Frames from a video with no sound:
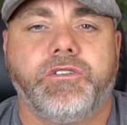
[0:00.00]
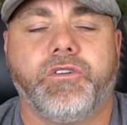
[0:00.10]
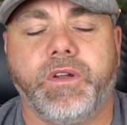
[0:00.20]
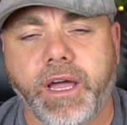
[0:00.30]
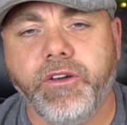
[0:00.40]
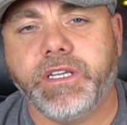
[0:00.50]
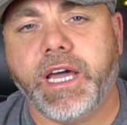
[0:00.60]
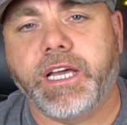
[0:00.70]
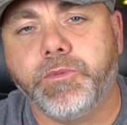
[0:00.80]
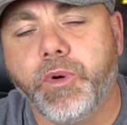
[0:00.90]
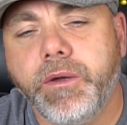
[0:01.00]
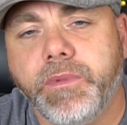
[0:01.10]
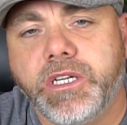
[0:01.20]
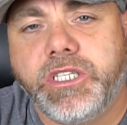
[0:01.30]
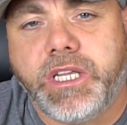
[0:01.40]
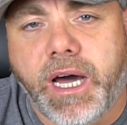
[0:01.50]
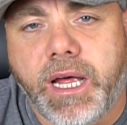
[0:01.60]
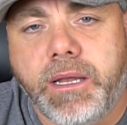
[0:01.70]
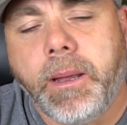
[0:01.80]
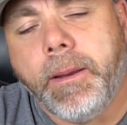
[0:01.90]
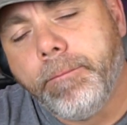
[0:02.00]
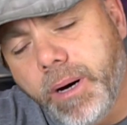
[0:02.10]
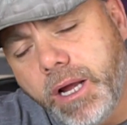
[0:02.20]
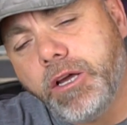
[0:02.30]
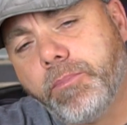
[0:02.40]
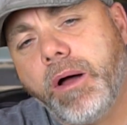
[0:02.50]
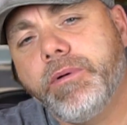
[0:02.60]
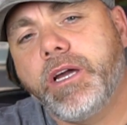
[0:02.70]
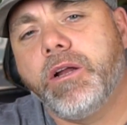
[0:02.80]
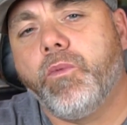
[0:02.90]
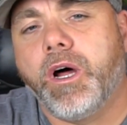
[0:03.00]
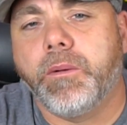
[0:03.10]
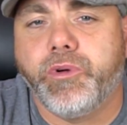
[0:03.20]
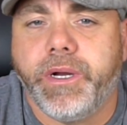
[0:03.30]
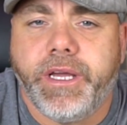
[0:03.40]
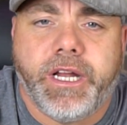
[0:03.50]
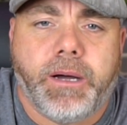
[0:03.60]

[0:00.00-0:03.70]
So now your deck is pretty much done, but you're probably gonna wanna pretty it